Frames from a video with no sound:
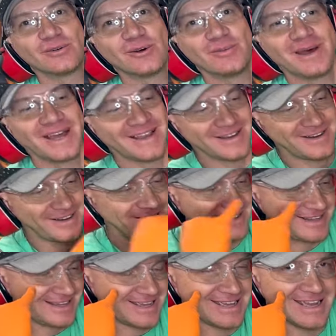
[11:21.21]
wheel back
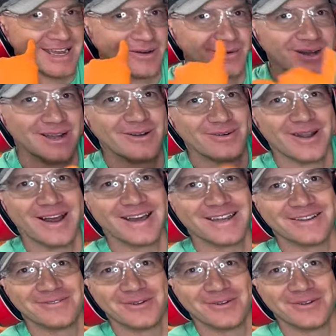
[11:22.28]
on, and we are rocking and